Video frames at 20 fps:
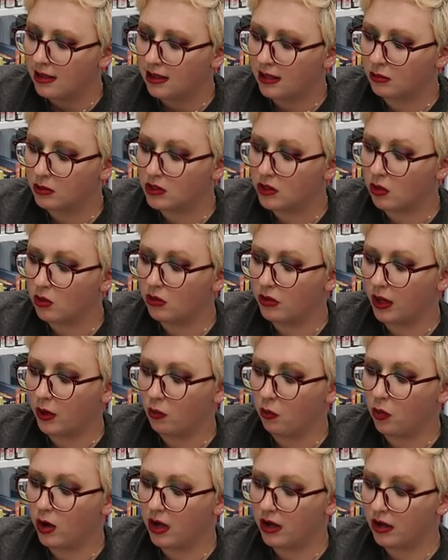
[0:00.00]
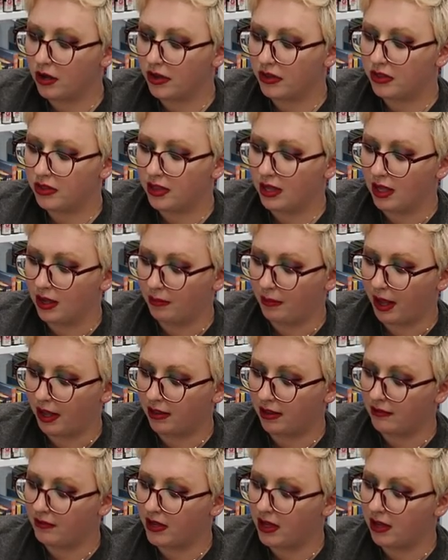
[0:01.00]
There was only one good thing
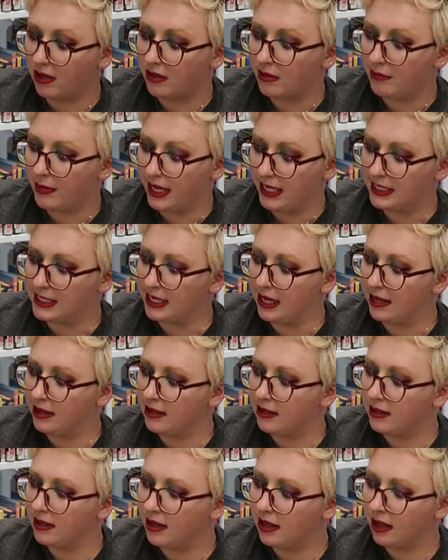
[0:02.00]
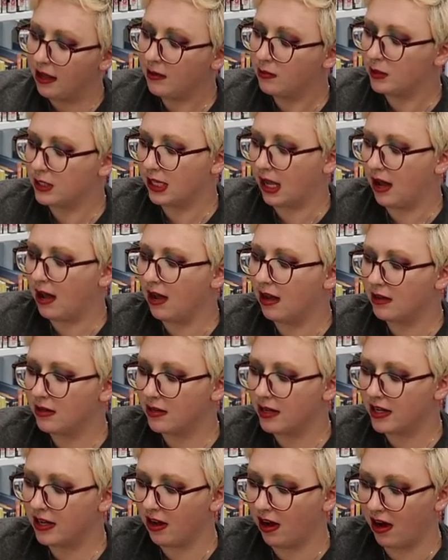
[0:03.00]
about living on the mesa. It was
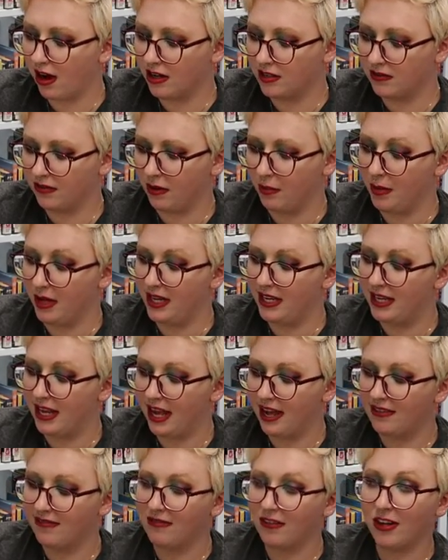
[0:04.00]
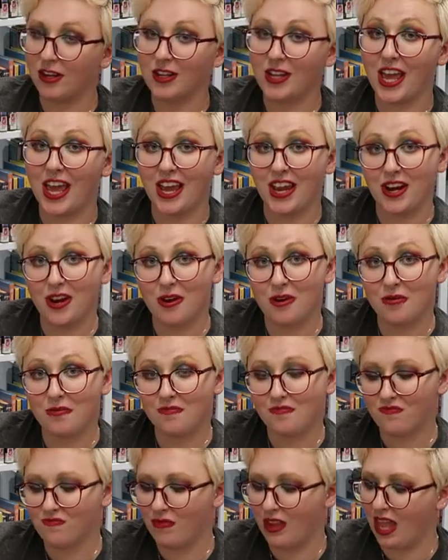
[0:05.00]
100 yards from a dead volcano,
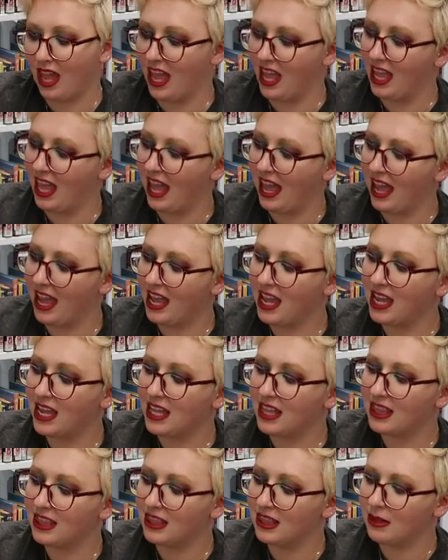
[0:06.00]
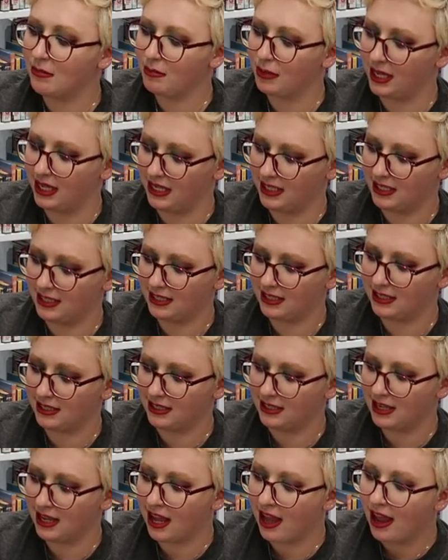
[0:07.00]
aka the Beast.
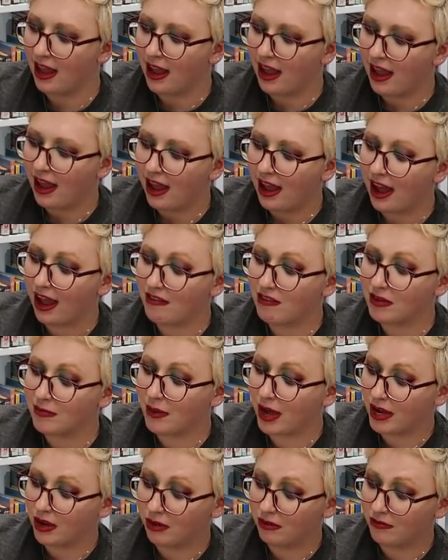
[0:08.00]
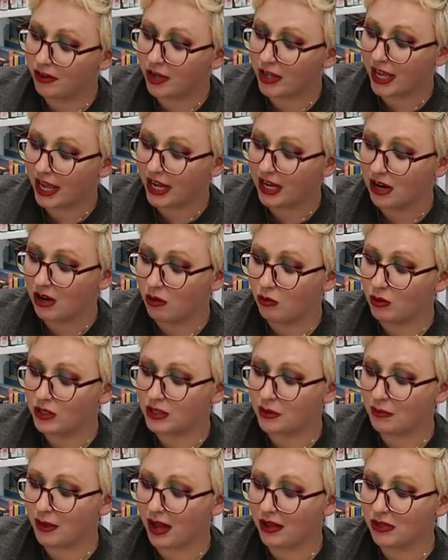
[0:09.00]
Having my own volcano
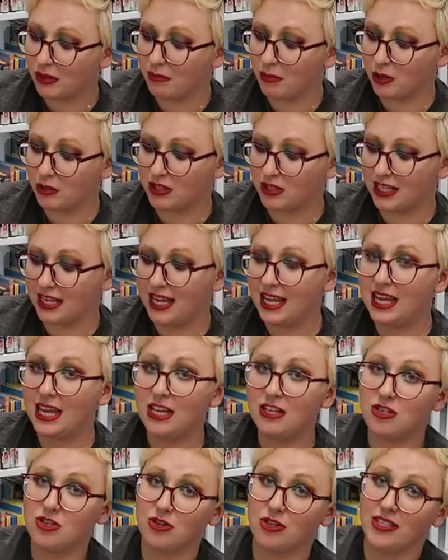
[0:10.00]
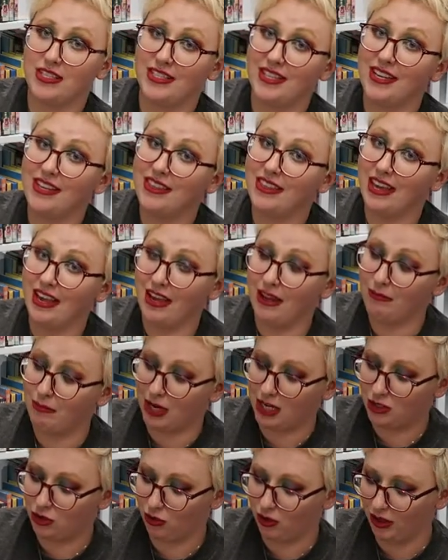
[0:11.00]
was about the most interesting thing in
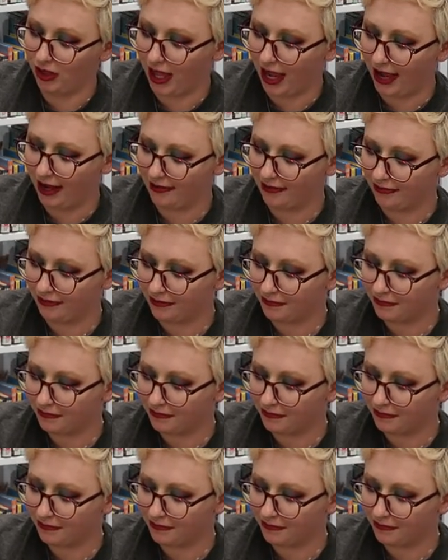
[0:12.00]
my short life.